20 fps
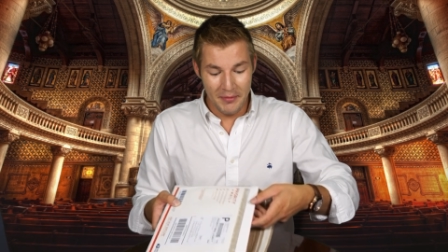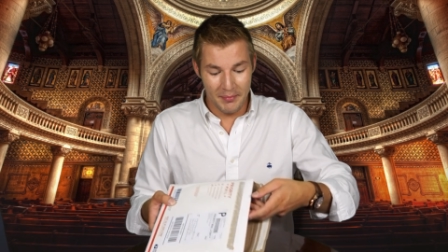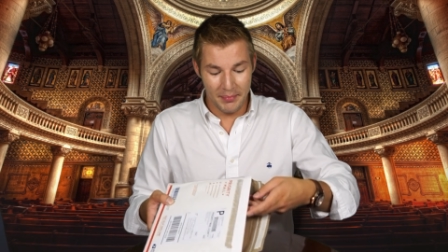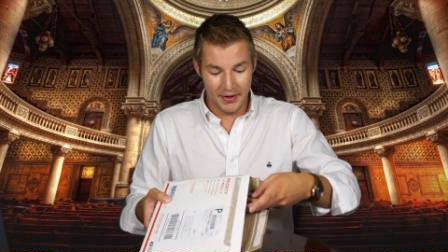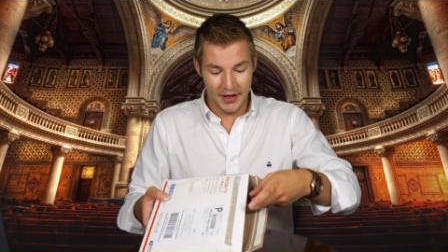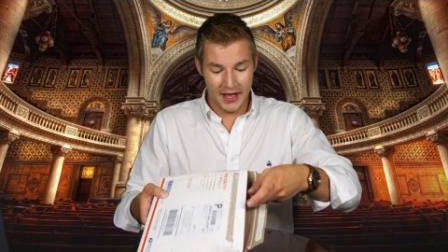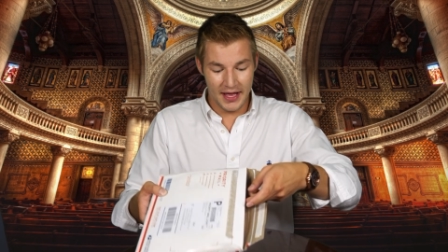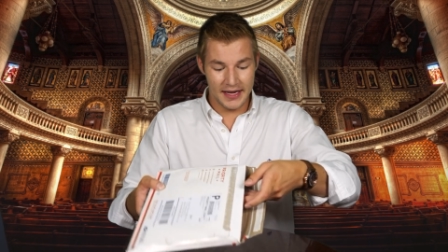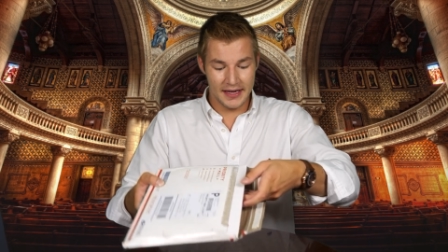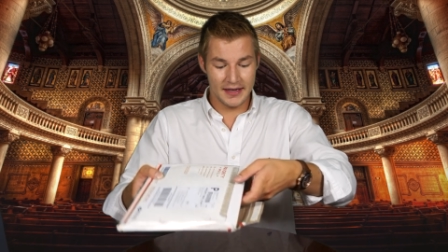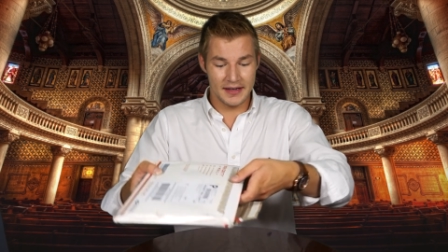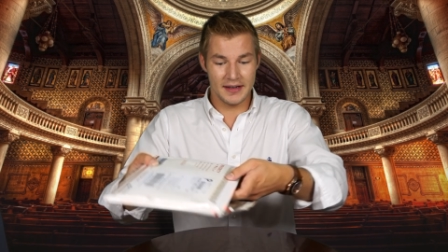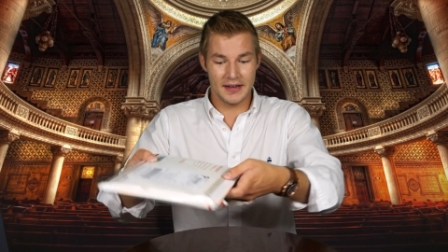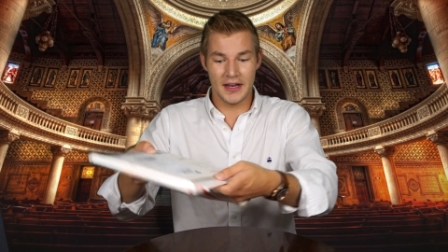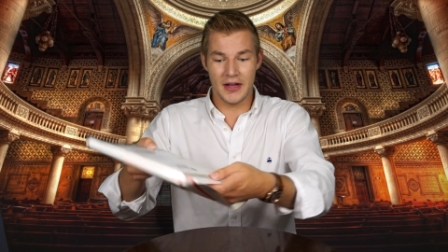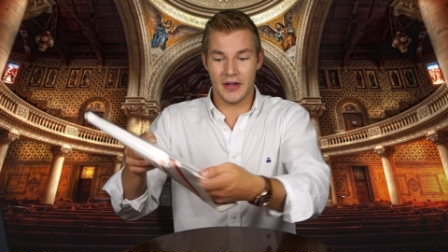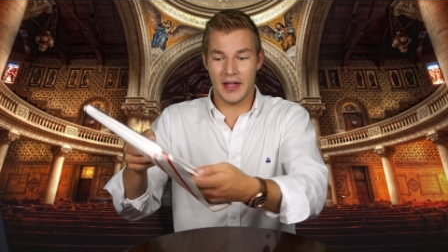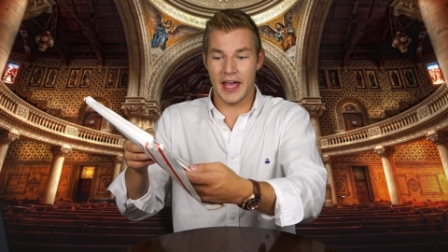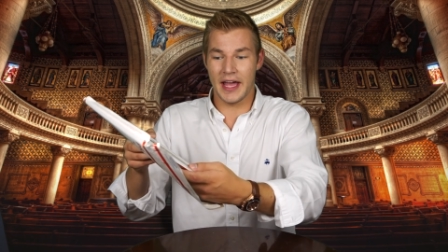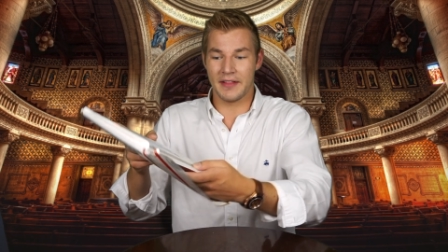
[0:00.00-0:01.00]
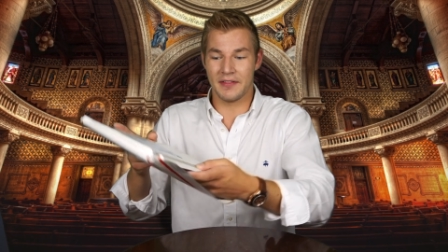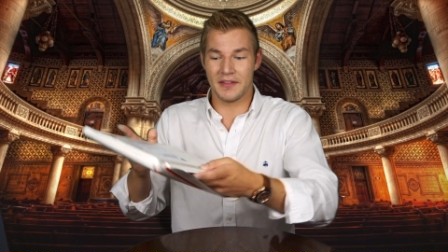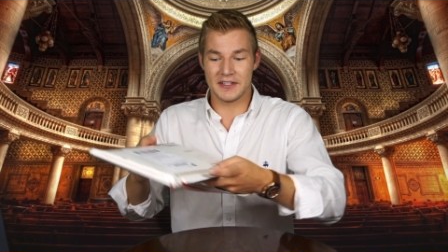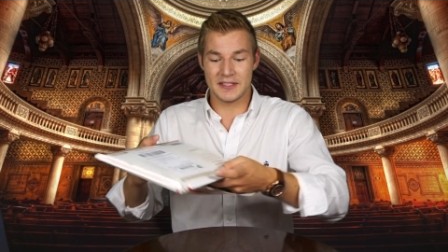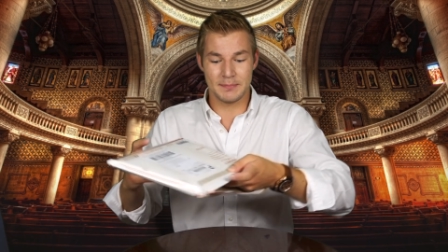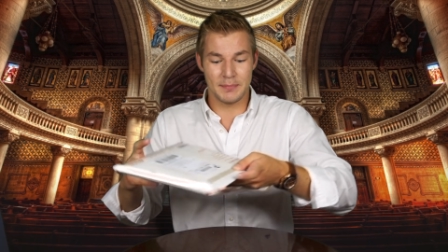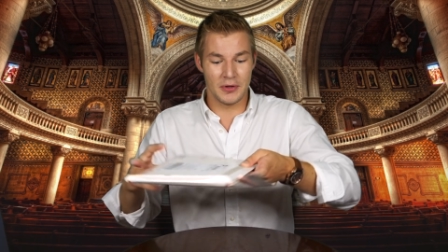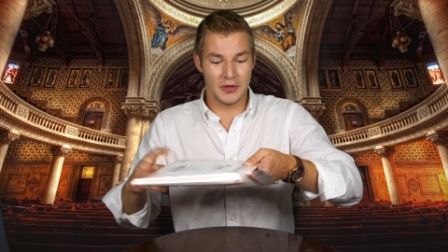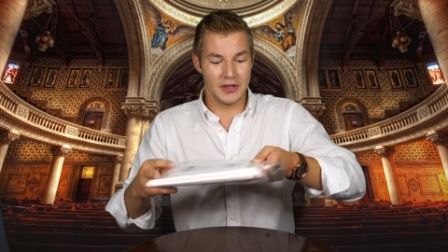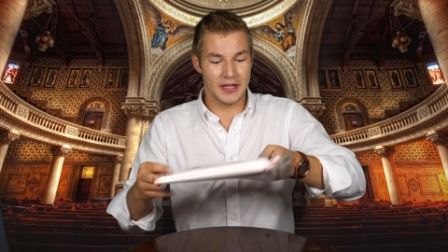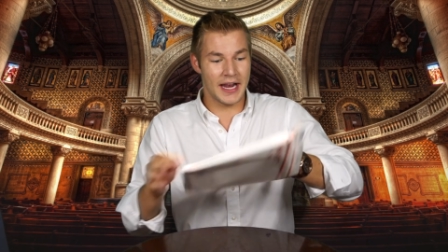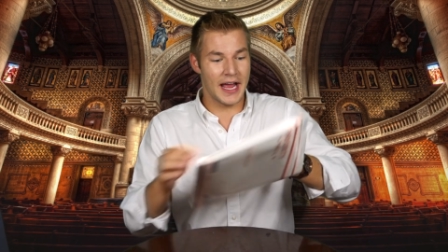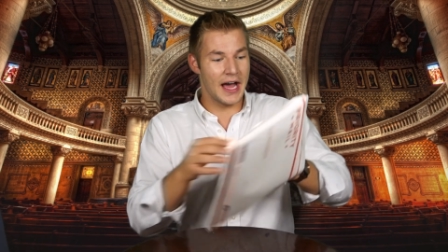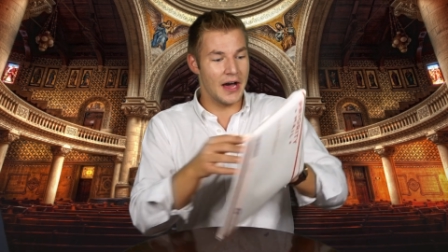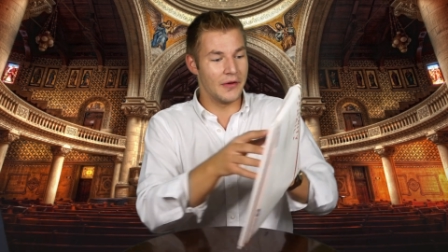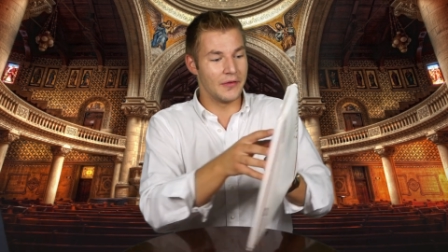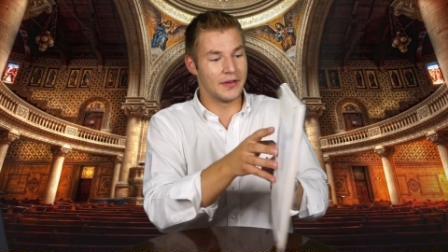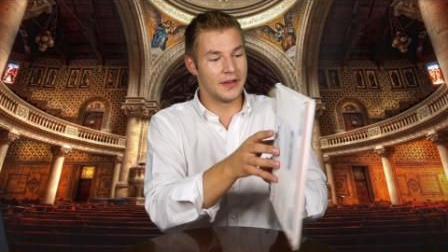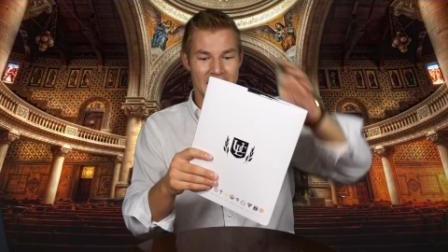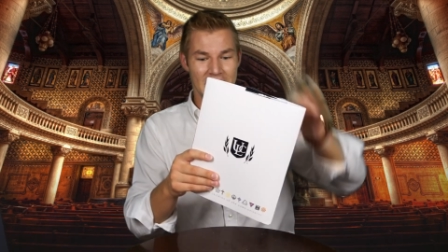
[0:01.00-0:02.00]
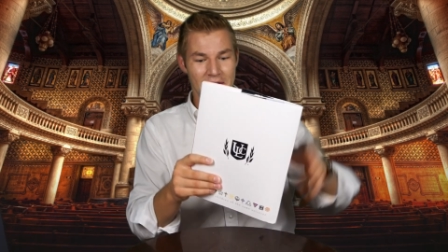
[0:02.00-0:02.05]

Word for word: but okay, let's pull it out.